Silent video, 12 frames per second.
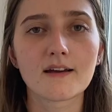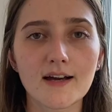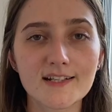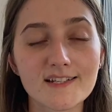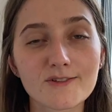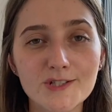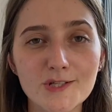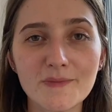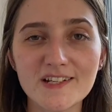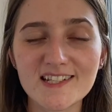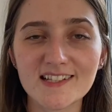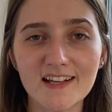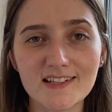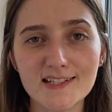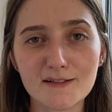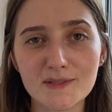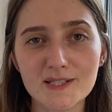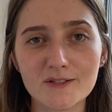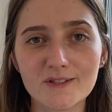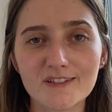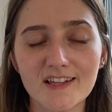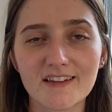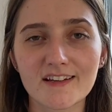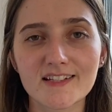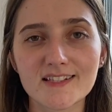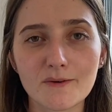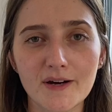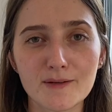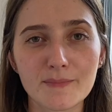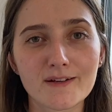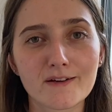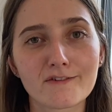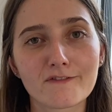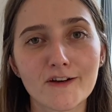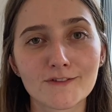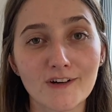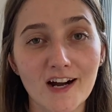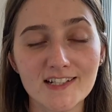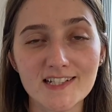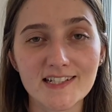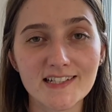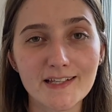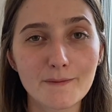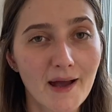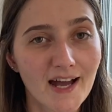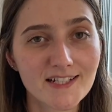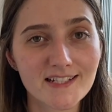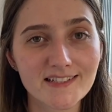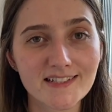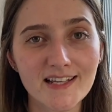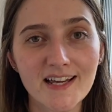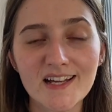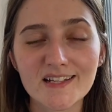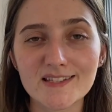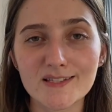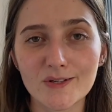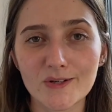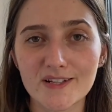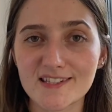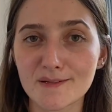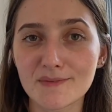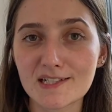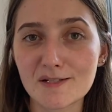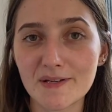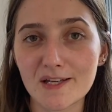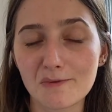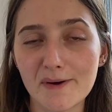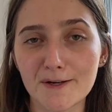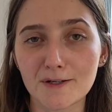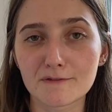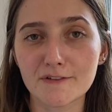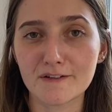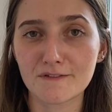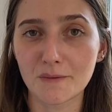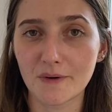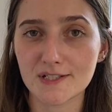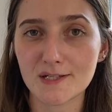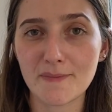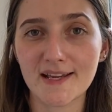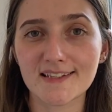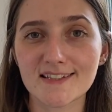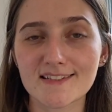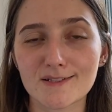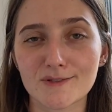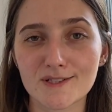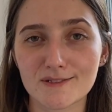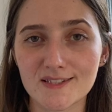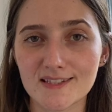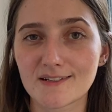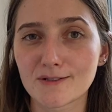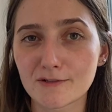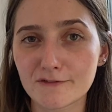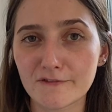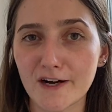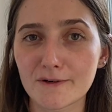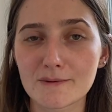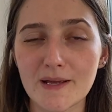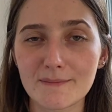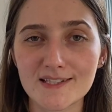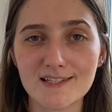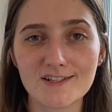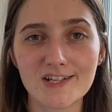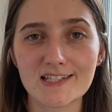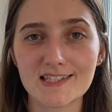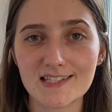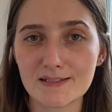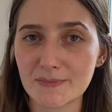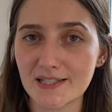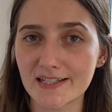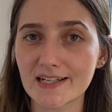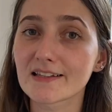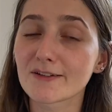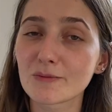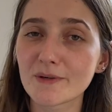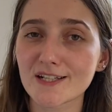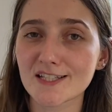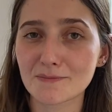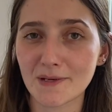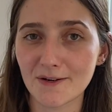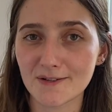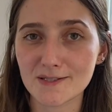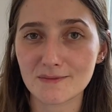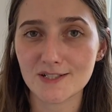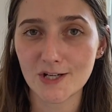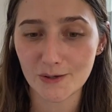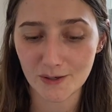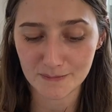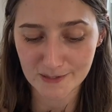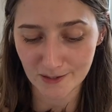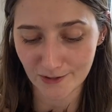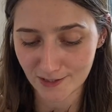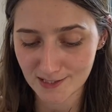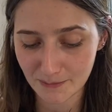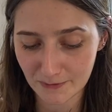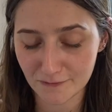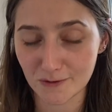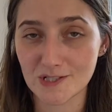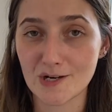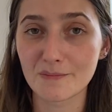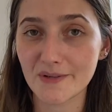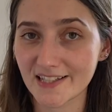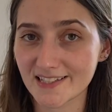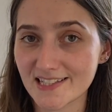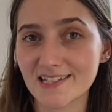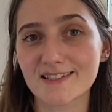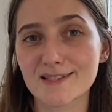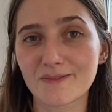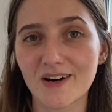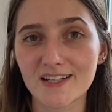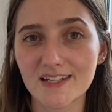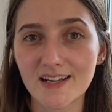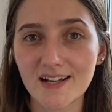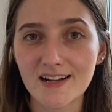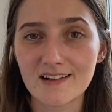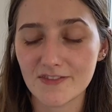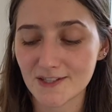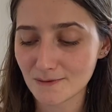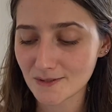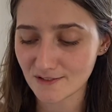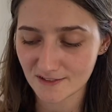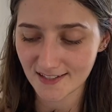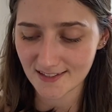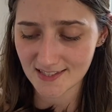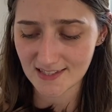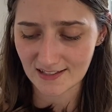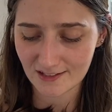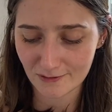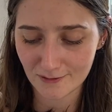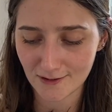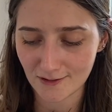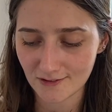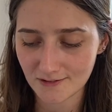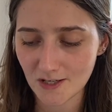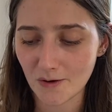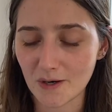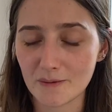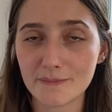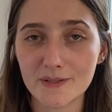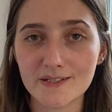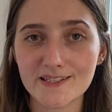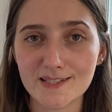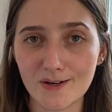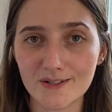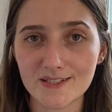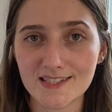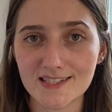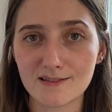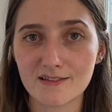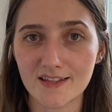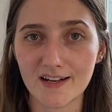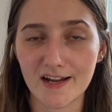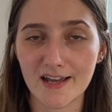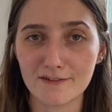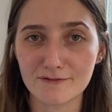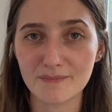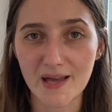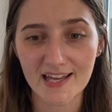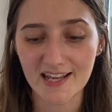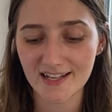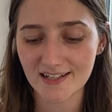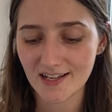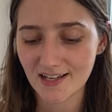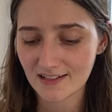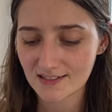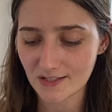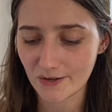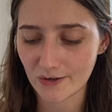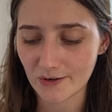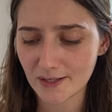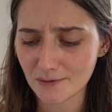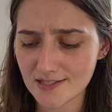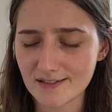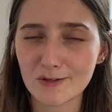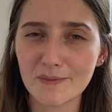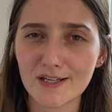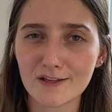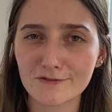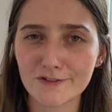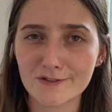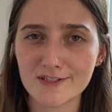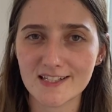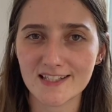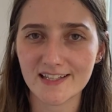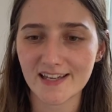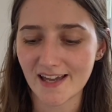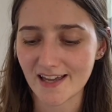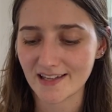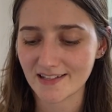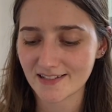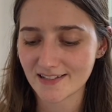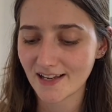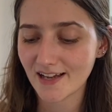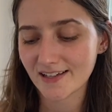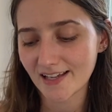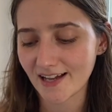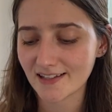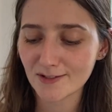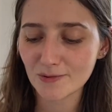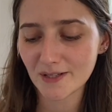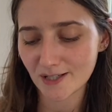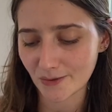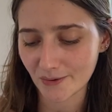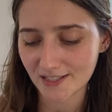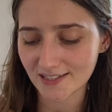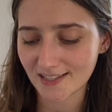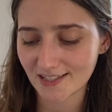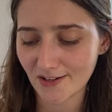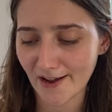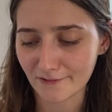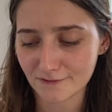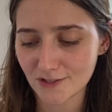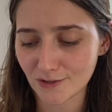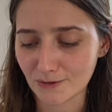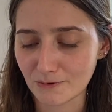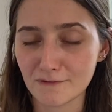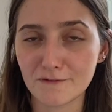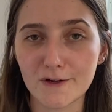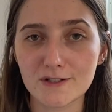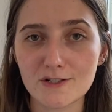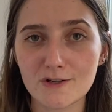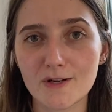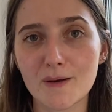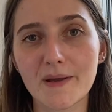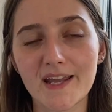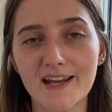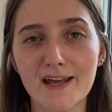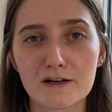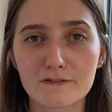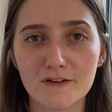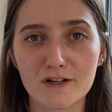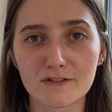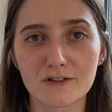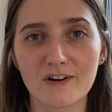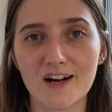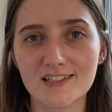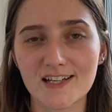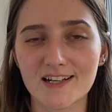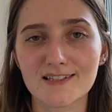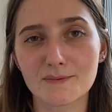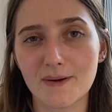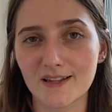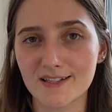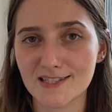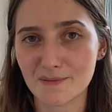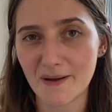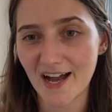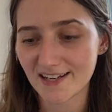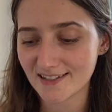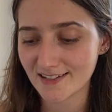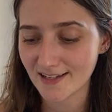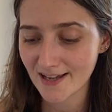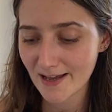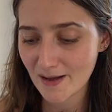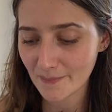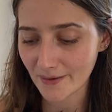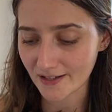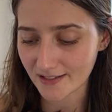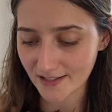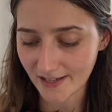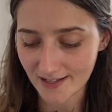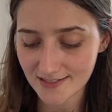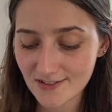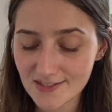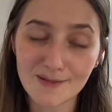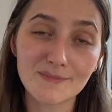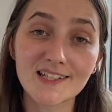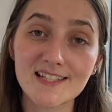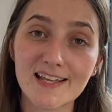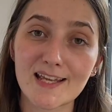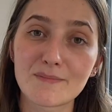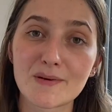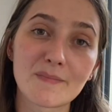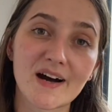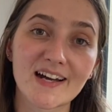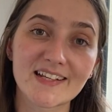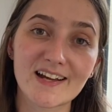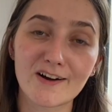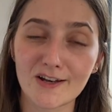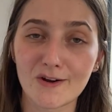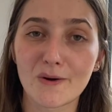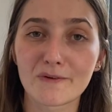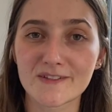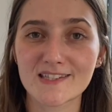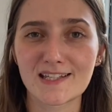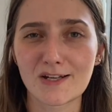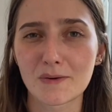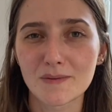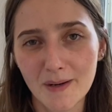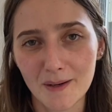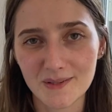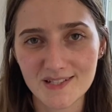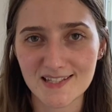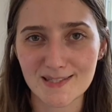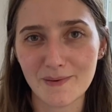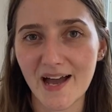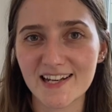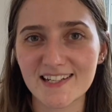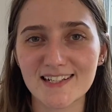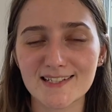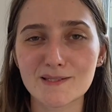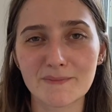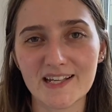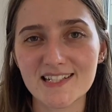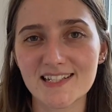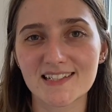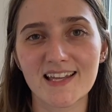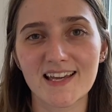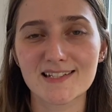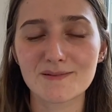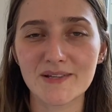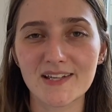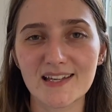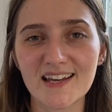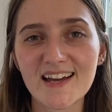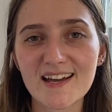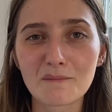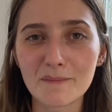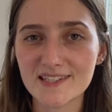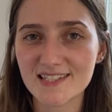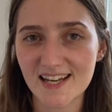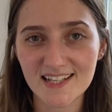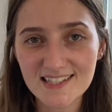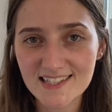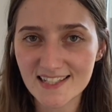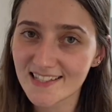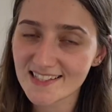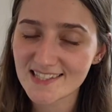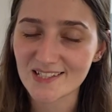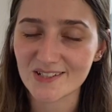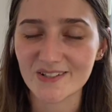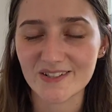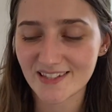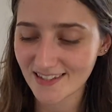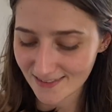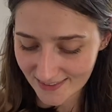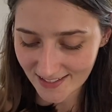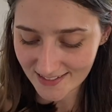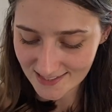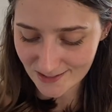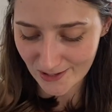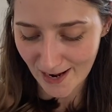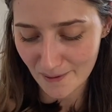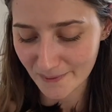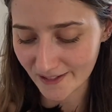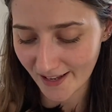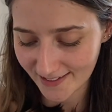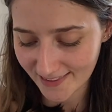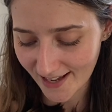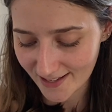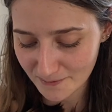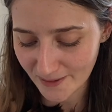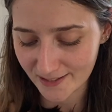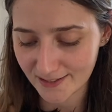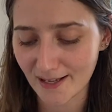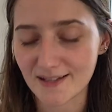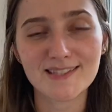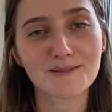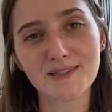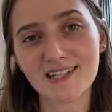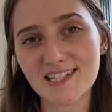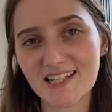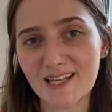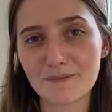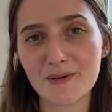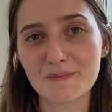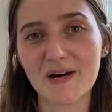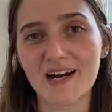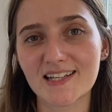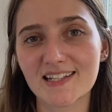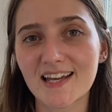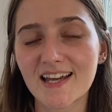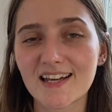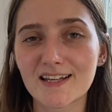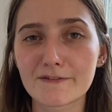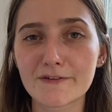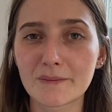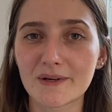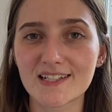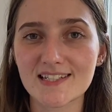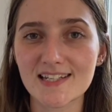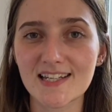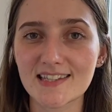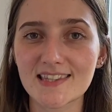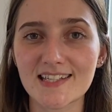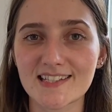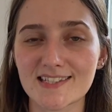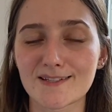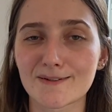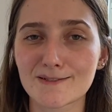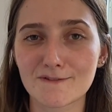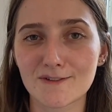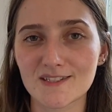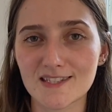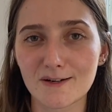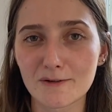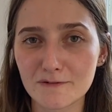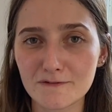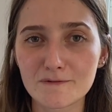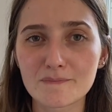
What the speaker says: I did also mention last episode that there is quite a bit of errata in the pattern, so it's something to be aware of if you want to make these socks yourself. I would maybe suggest being a little bit experienced with toe-up socks before jumping into this one. This was only the second or third toe-up socks that I have made, so it was a little bit confusing and yeah, a little bit annoying that you have to refer to a PDF of errata as well as the pattern. But yeah, it's just something to keep in mind. I know obviously no one publishes a pattern expecting there to be mistakes in it, so things do happen like that, but yeah, something to keep in mind if you're wanting to knit these socks for yourself.